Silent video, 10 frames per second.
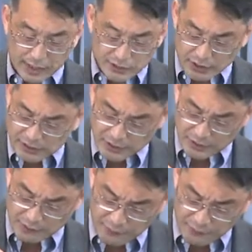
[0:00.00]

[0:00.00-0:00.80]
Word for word: Just as the